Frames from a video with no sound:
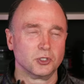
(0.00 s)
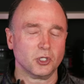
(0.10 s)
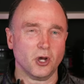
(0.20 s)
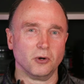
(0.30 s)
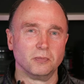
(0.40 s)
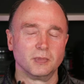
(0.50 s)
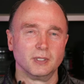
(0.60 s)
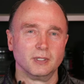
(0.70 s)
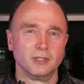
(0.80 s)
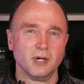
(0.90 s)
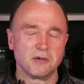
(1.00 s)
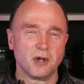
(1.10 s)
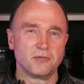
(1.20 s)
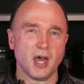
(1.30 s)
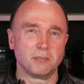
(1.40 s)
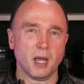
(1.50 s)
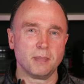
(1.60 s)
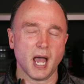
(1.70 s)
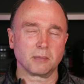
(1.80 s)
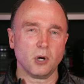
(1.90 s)
So I've got that in my
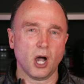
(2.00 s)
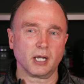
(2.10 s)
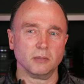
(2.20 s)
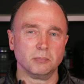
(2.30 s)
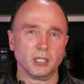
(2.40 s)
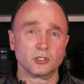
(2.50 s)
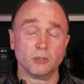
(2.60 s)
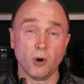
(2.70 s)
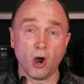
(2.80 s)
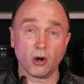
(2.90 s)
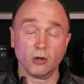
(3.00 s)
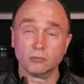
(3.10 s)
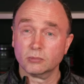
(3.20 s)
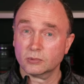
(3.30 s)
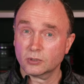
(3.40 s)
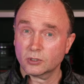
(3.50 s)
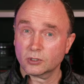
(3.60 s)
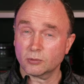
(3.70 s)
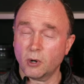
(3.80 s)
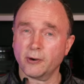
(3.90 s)
back pocket. But tomorrow
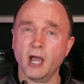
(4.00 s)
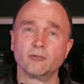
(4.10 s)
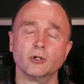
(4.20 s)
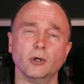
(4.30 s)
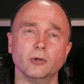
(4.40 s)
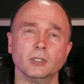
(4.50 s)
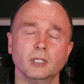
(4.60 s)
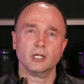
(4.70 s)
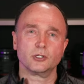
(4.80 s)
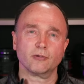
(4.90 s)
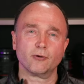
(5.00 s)
afternoon, it's the